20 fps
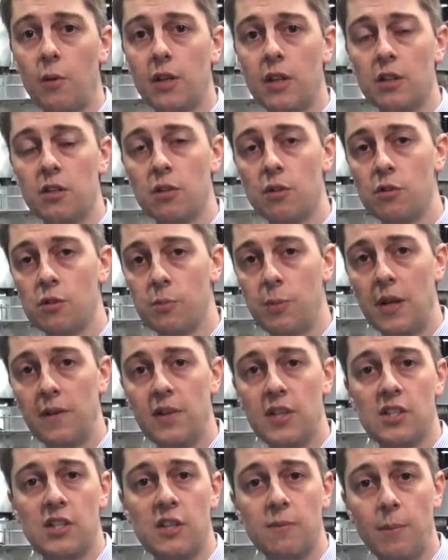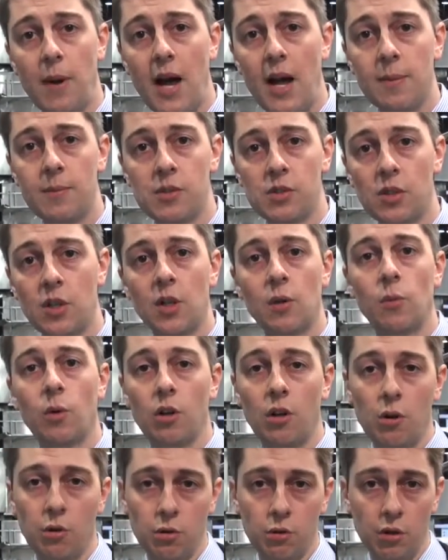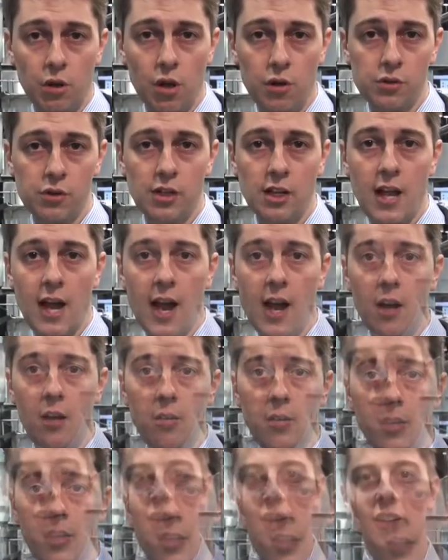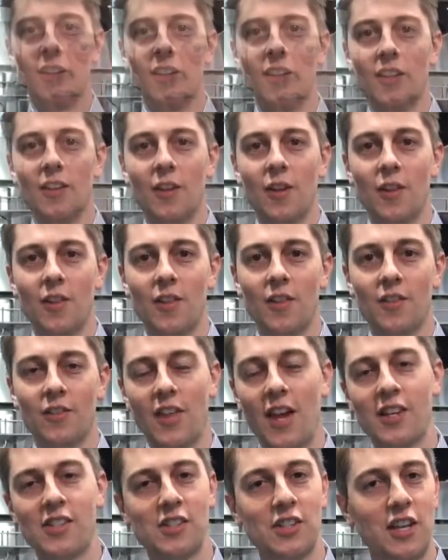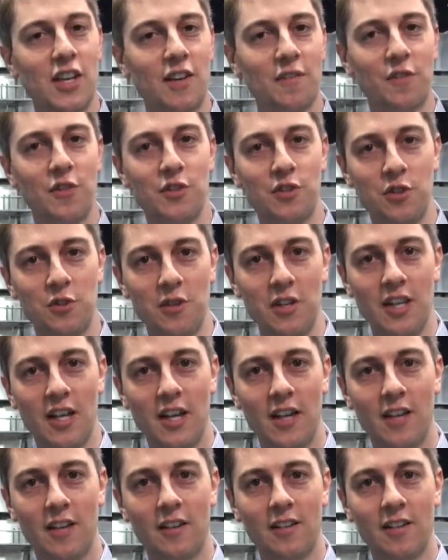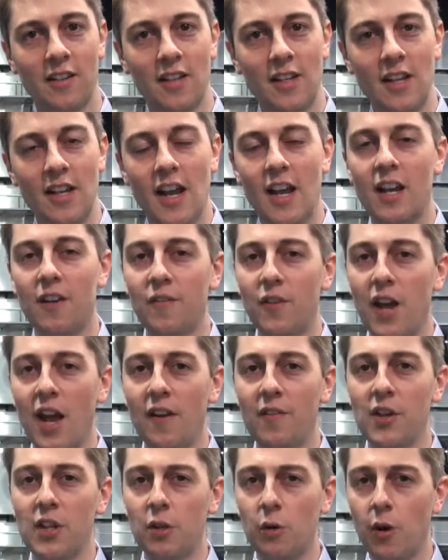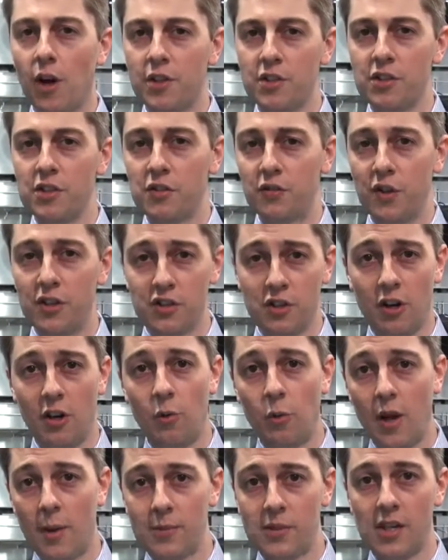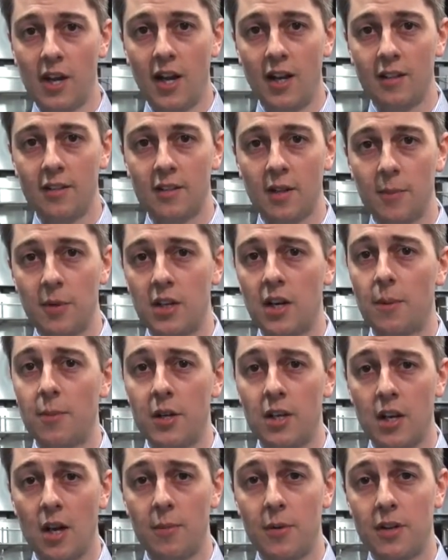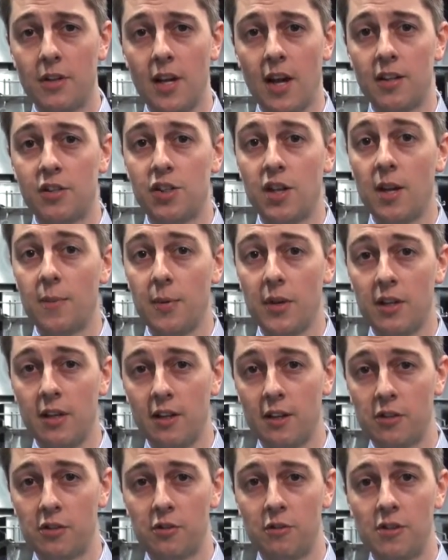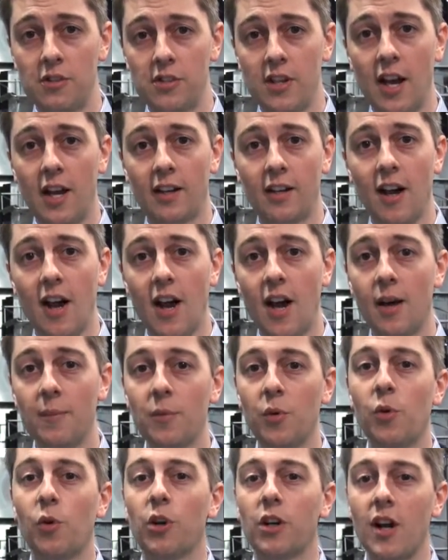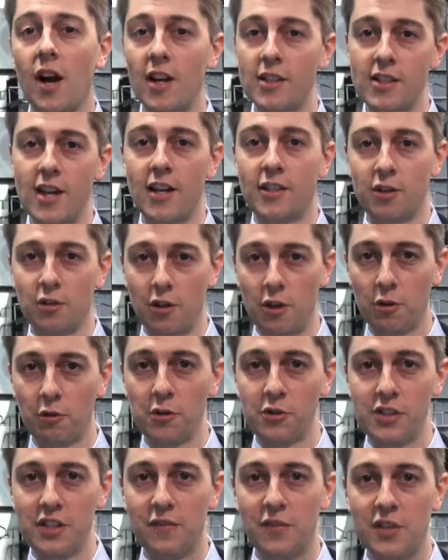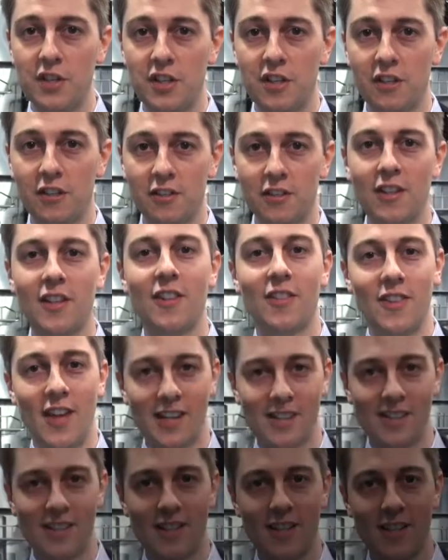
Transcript: we can use PVC pipes where local codes allow. Thanks again for tuning in, and if you have any questions, visit our website www.championindustries.com or contact your local seafood dealer. Thanks